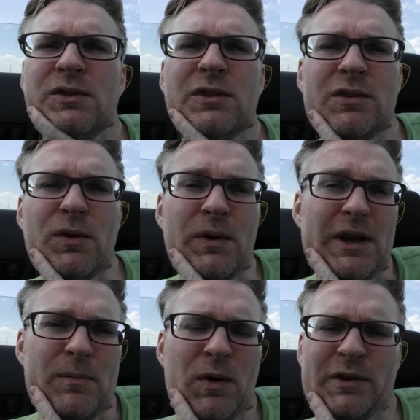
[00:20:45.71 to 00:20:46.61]
so
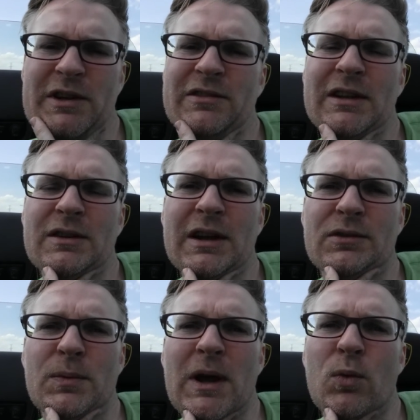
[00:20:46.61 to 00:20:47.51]
in a more
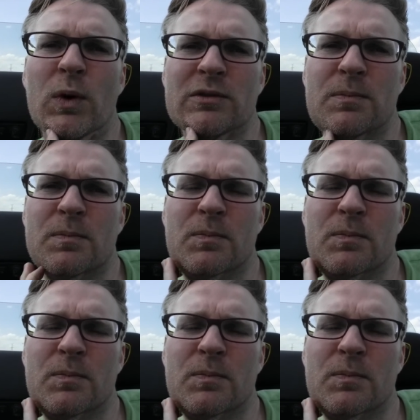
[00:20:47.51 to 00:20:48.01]
decentralized way, what